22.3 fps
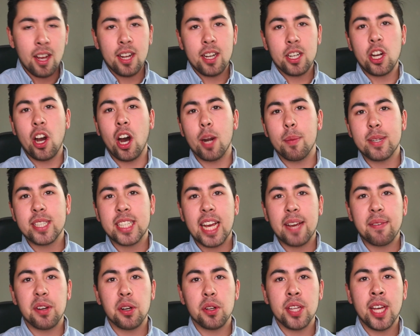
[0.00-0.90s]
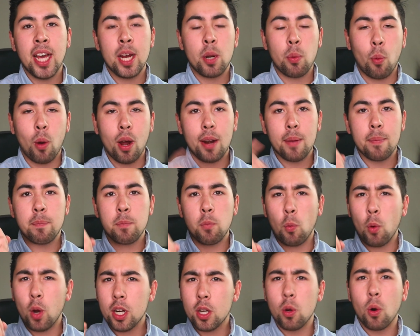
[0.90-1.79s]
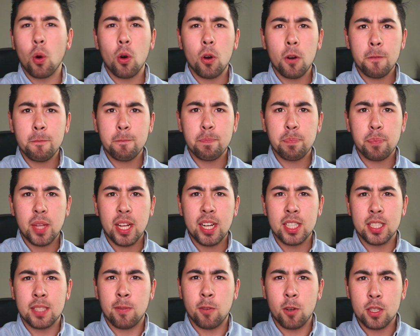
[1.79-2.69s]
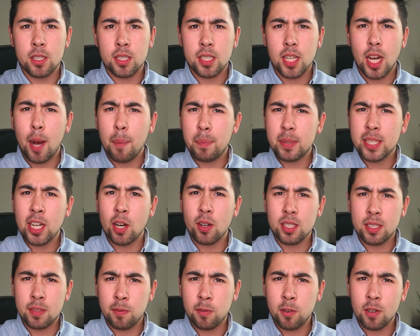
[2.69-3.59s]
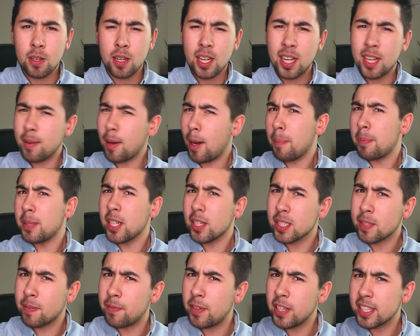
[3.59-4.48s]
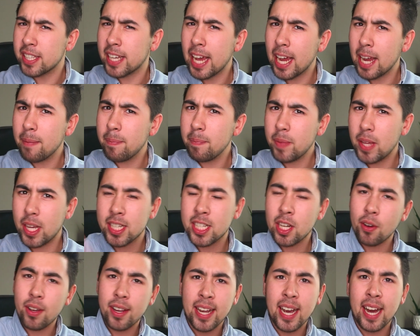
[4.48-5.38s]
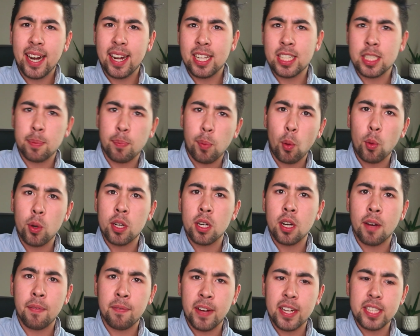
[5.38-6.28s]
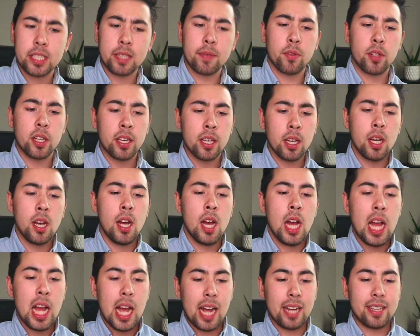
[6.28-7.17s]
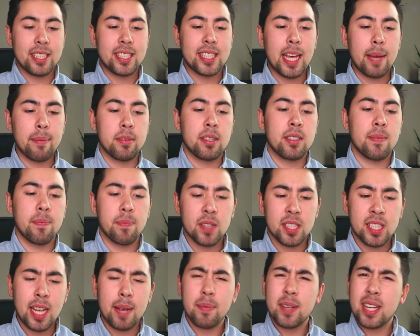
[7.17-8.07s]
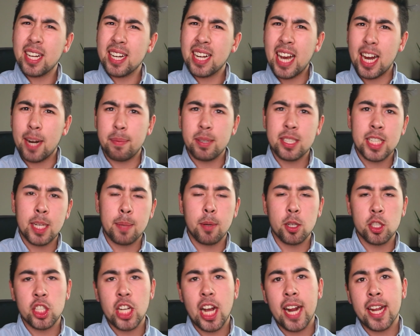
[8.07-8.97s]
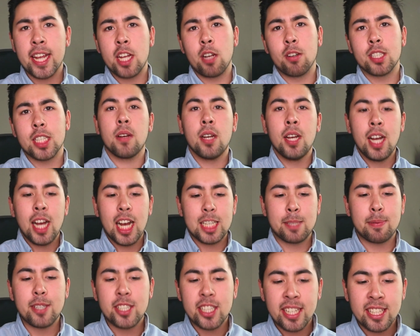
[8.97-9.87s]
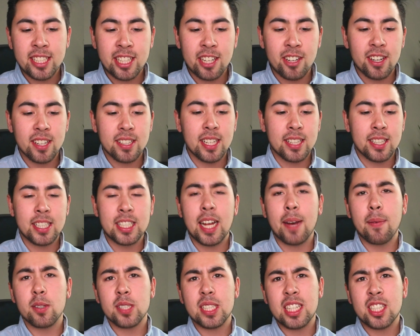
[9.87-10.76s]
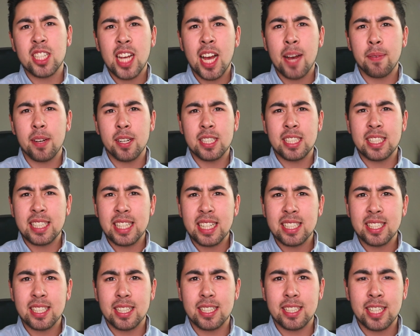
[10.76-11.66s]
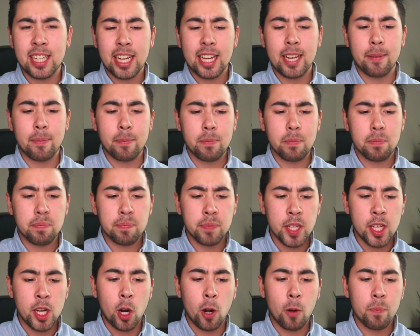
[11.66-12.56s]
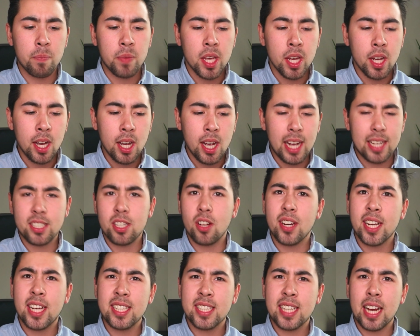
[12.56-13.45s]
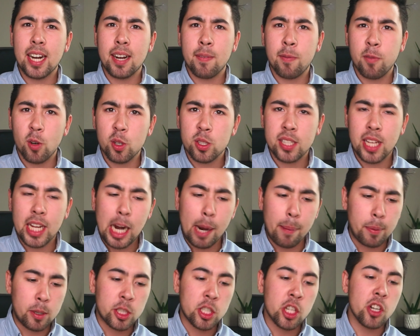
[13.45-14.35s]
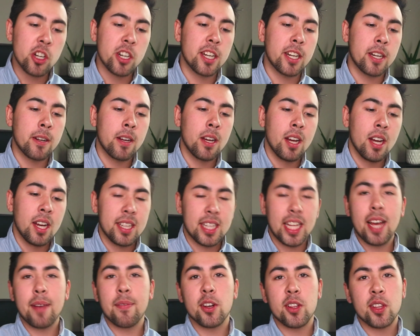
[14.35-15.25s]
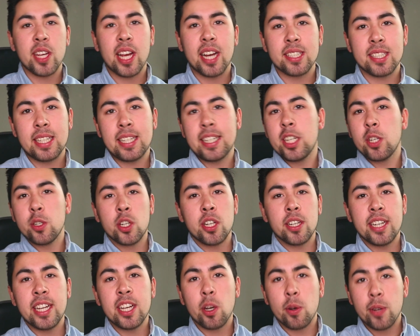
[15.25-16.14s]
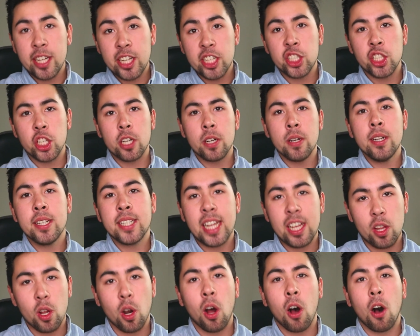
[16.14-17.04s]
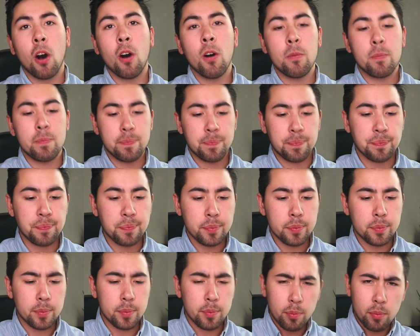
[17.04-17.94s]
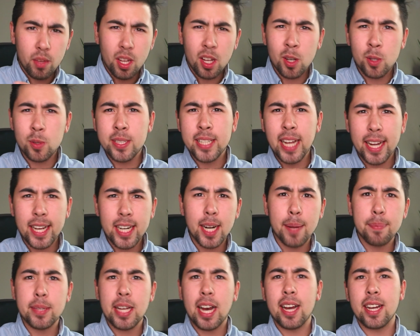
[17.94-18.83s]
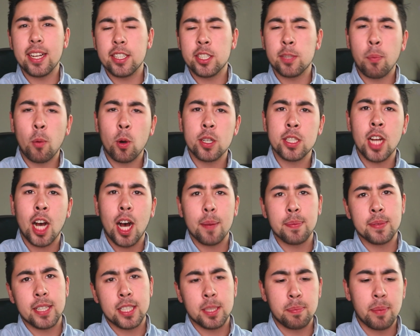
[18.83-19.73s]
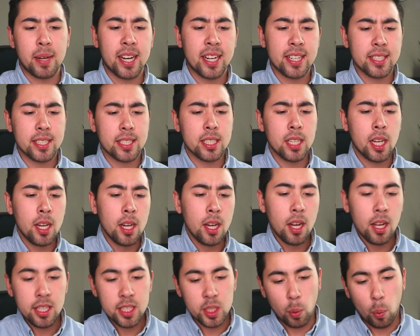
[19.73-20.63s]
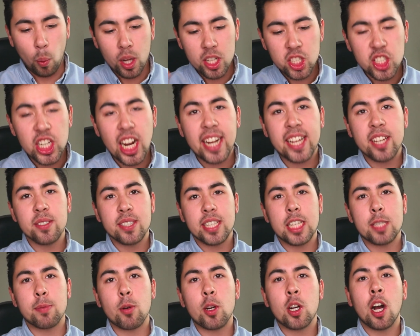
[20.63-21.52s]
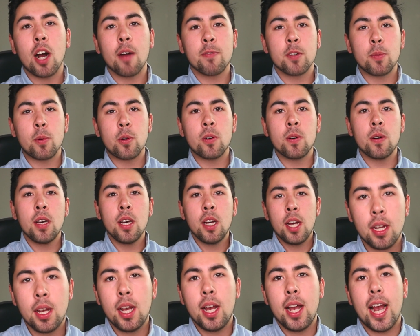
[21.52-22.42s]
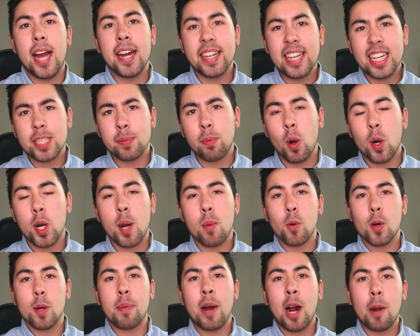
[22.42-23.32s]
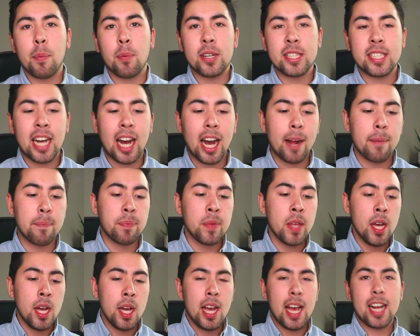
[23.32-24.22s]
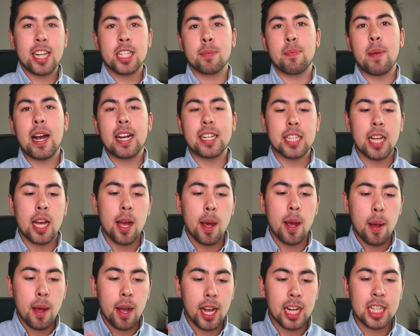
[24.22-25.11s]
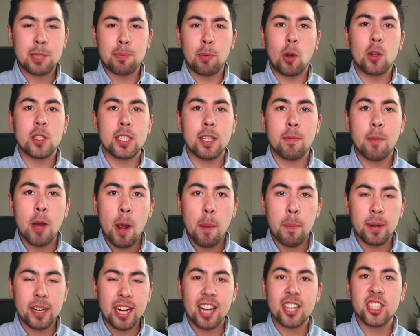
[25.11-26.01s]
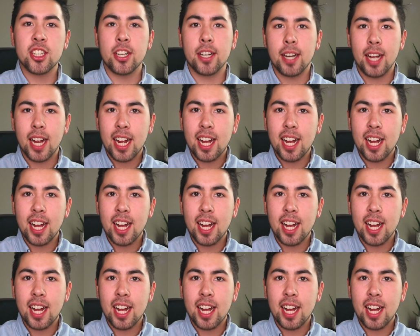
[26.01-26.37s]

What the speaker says: Connor McDavid only had one goal in his first up until his 5th game, until he kind of exploded offensively, and the same can kind of be said about Jack Hughes, especially considering that the Devils actually have a decent team. You know, it's not like he's getting first line opportunity. They have other guys like Nico Hischier, Taylor Hall, who's taking up that more top 6 minutes. So once Jack Hughes gets more comfortable and he gets more number 1 power play time, expect explosive production.